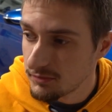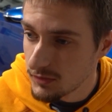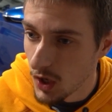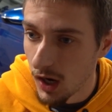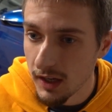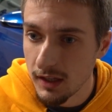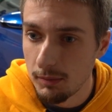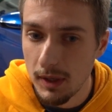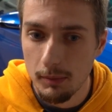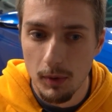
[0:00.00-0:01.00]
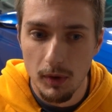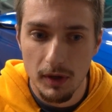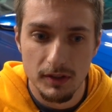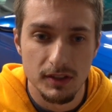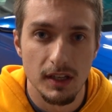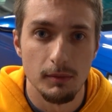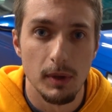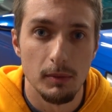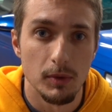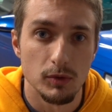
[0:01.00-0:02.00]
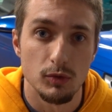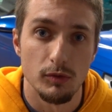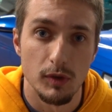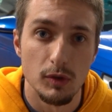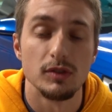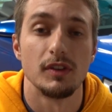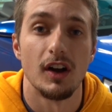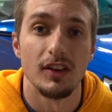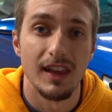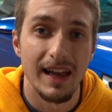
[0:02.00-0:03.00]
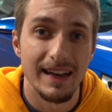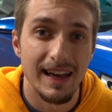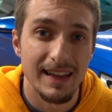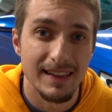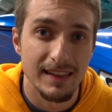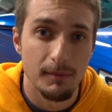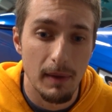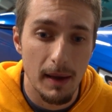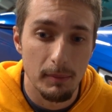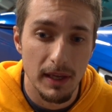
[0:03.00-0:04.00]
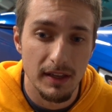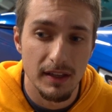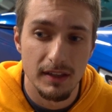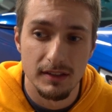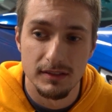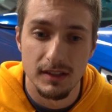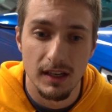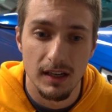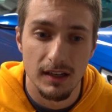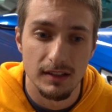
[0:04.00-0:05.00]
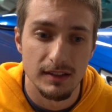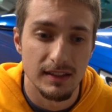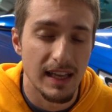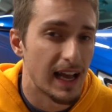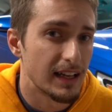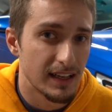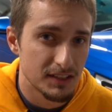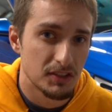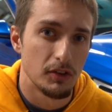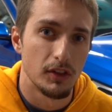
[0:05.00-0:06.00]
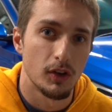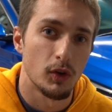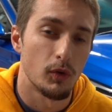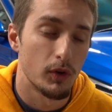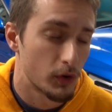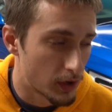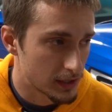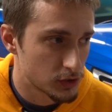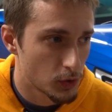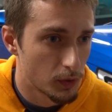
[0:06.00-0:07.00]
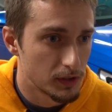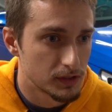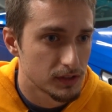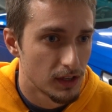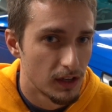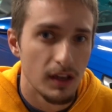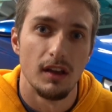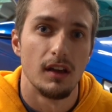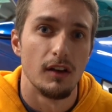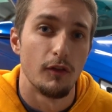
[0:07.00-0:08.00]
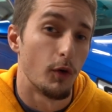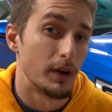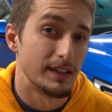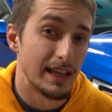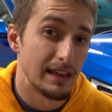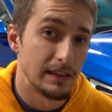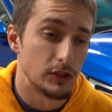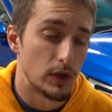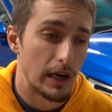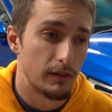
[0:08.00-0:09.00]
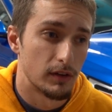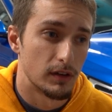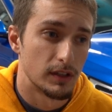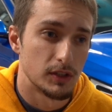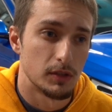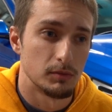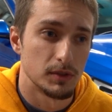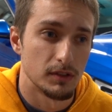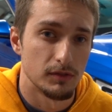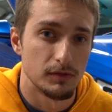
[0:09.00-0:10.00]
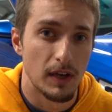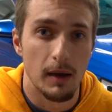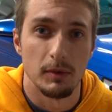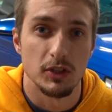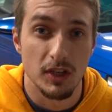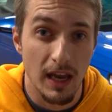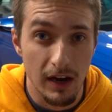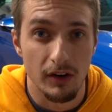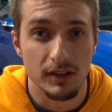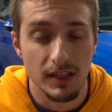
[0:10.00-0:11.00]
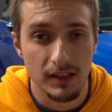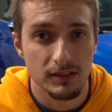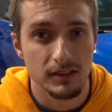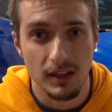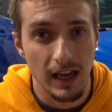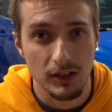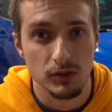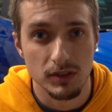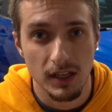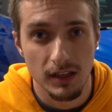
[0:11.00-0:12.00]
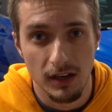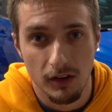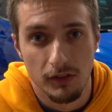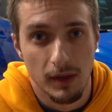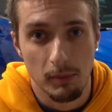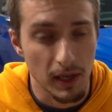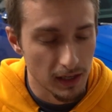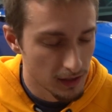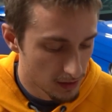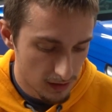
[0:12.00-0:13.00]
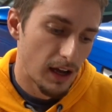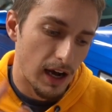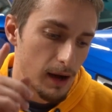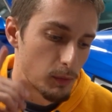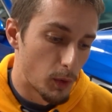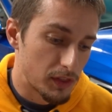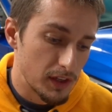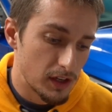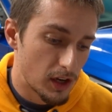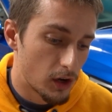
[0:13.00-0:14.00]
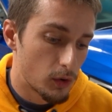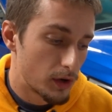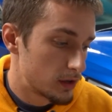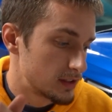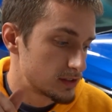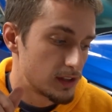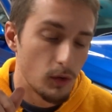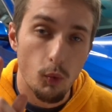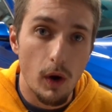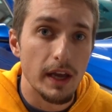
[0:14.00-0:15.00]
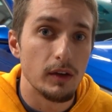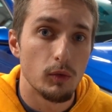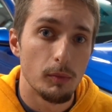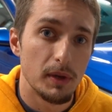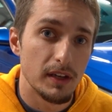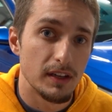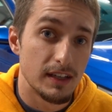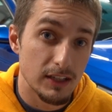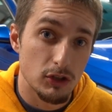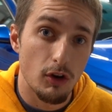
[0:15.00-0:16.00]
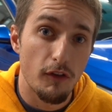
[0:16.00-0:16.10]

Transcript: talking to people and seeing people's reviews of it online, I think the matte paint is not necessarily the correct choice for a daily driver in terms of how much care it takes to actually take care of that paint. But one thing to note is the white will be an additional